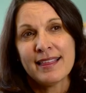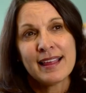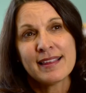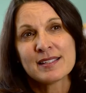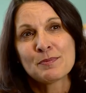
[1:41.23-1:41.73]
I
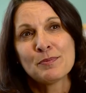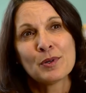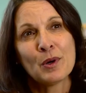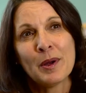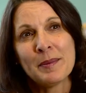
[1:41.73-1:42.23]
think this
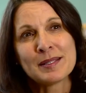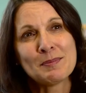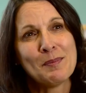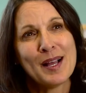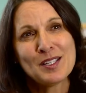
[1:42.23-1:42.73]
program is
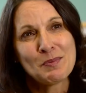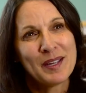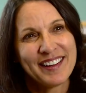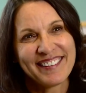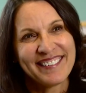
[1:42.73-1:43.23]
much
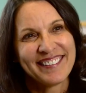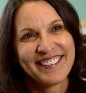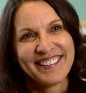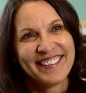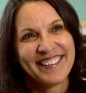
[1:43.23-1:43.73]
bigger
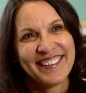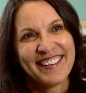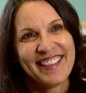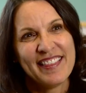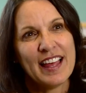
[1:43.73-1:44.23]

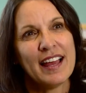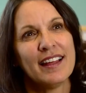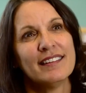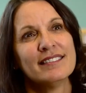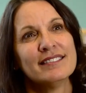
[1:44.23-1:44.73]

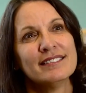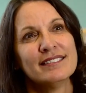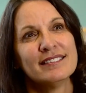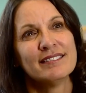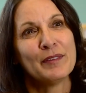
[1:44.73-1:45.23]
than
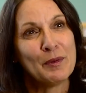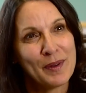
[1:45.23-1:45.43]
we